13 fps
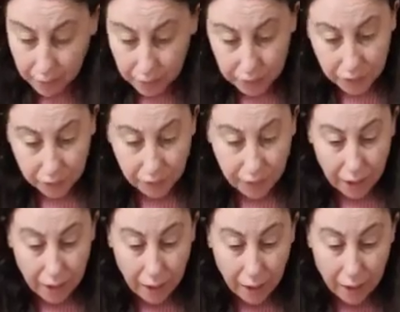so
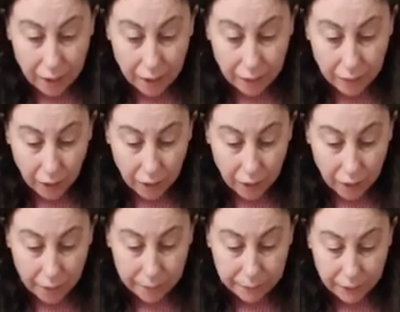yeah, and I've got
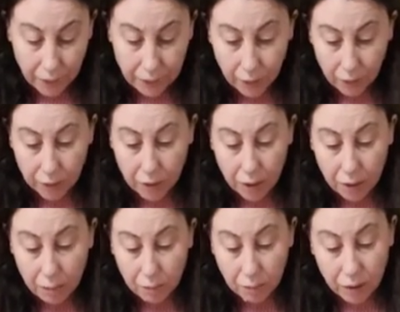um, I've got
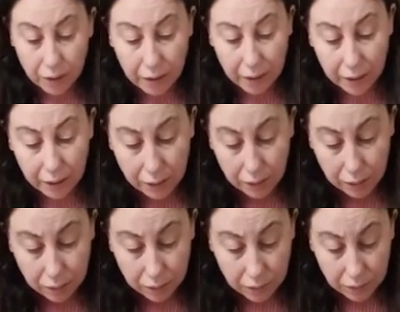another one
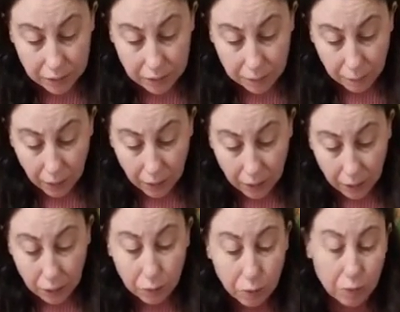here. This is by
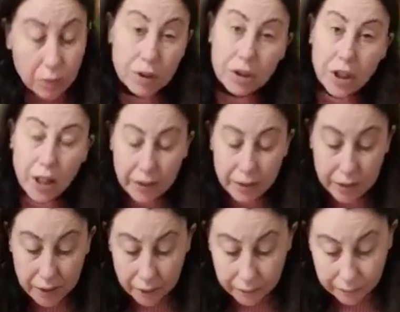Laura
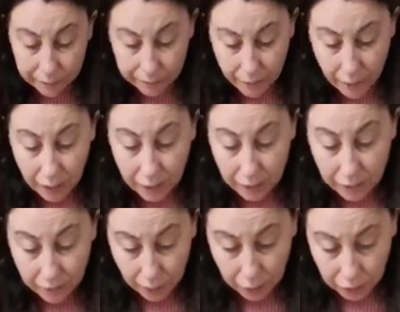Jackson, The
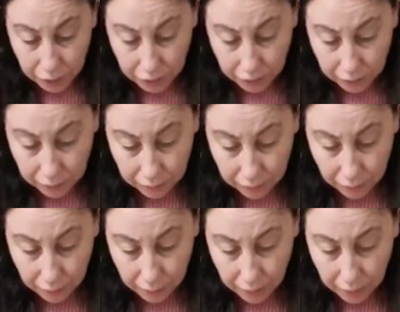Virgin.
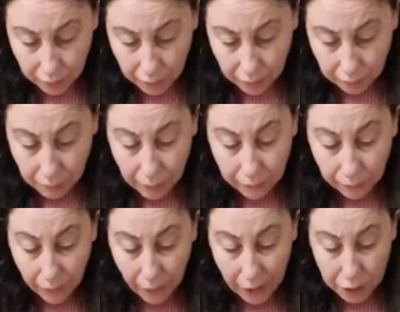My
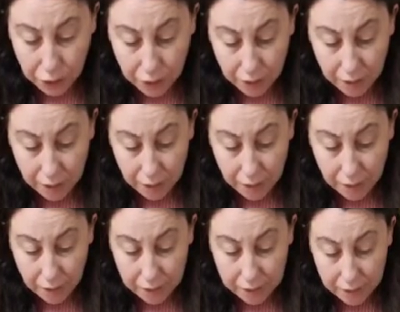flesh
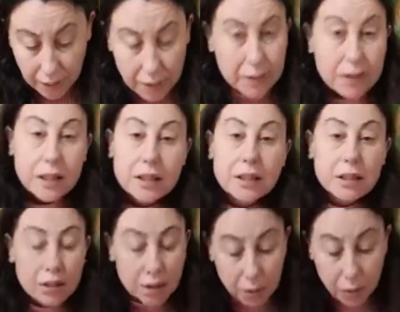is at a
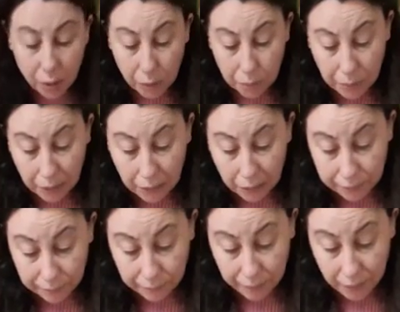distance from me,
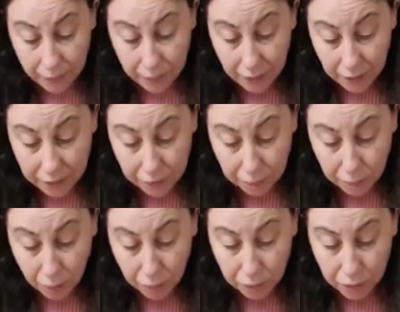yet
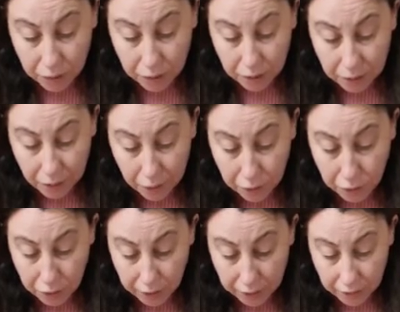approach and
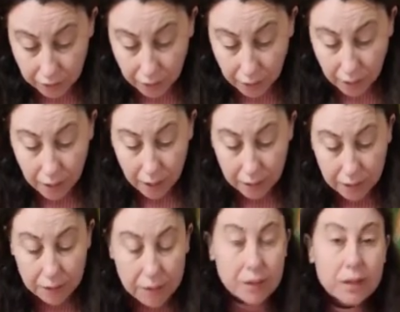touch it. It
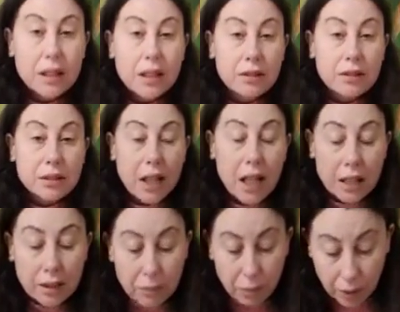is near as
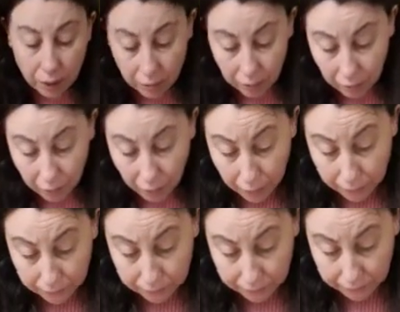anyone can
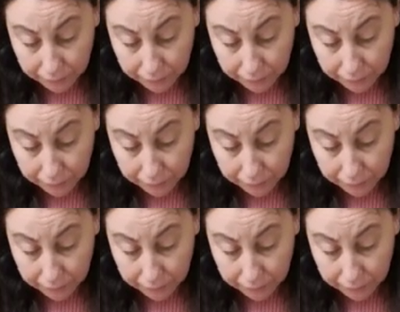come.